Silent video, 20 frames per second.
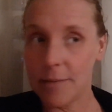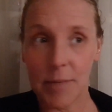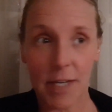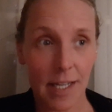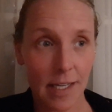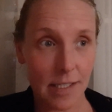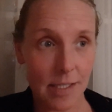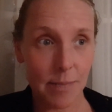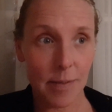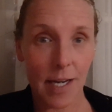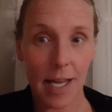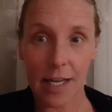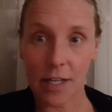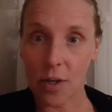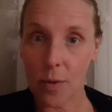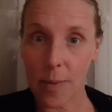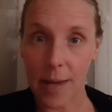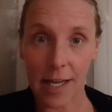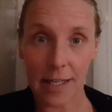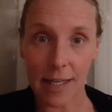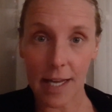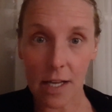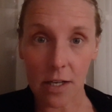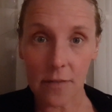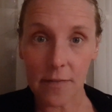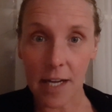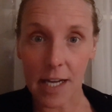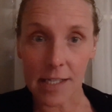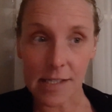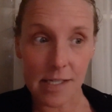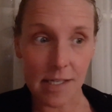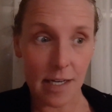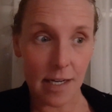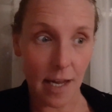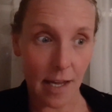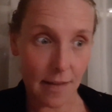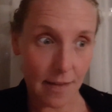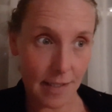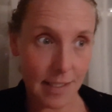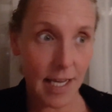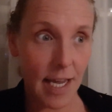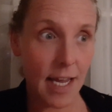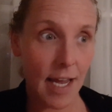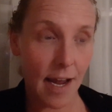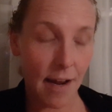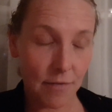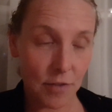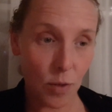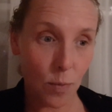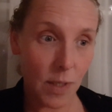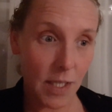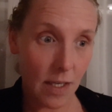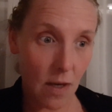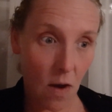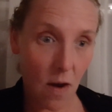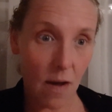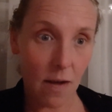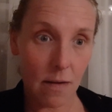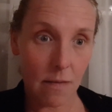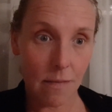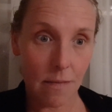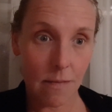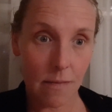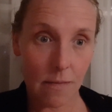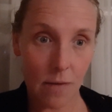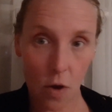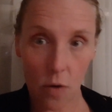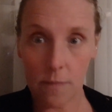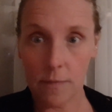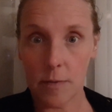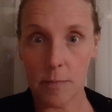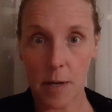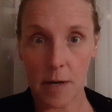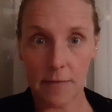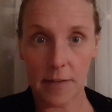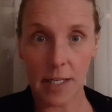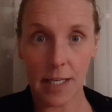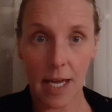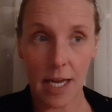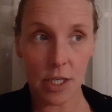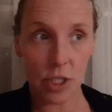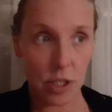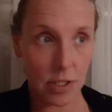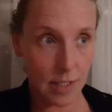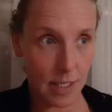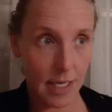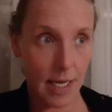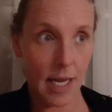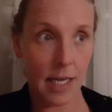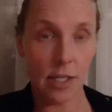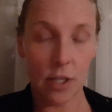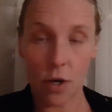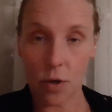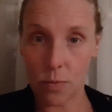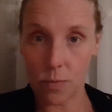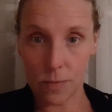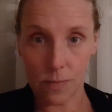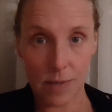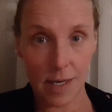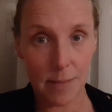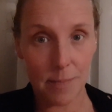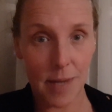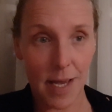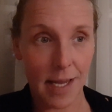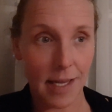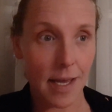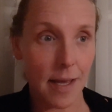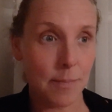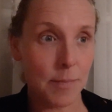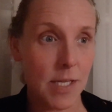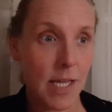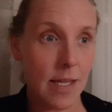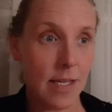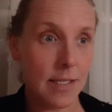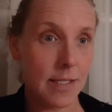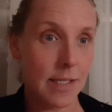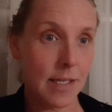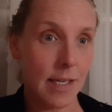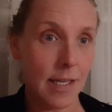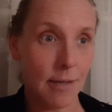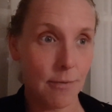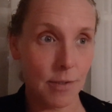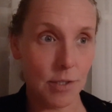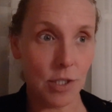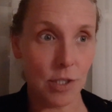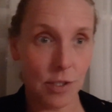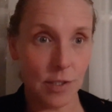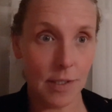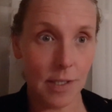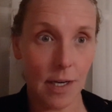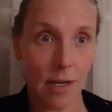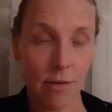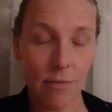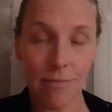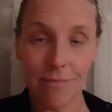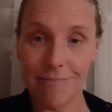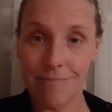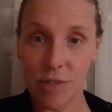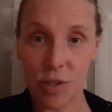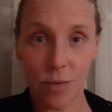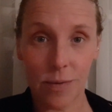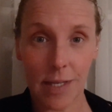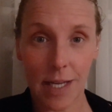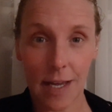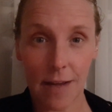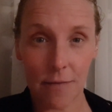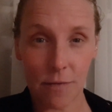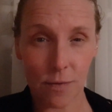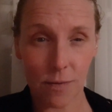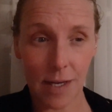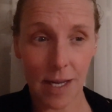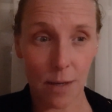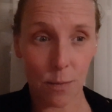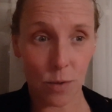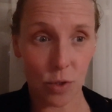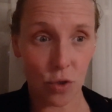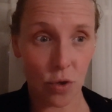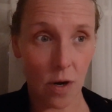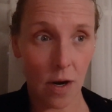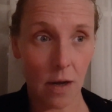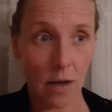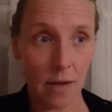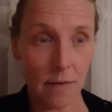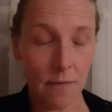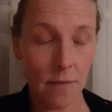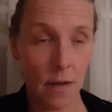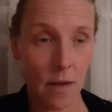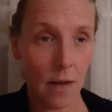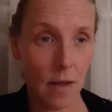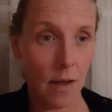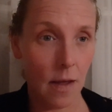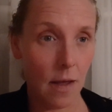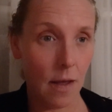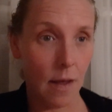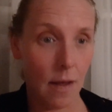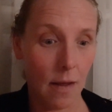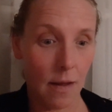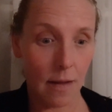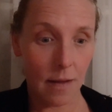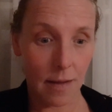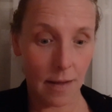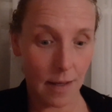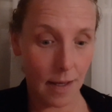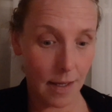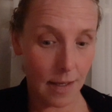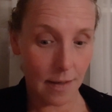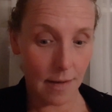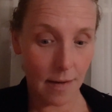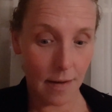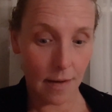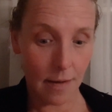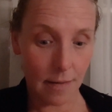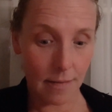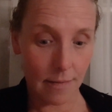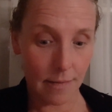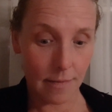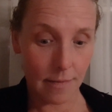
husband had to go back to Halifax today. The day after we got home from our vacation, he had to go right back up to the city, which is, 2.5-3 hour drive. He had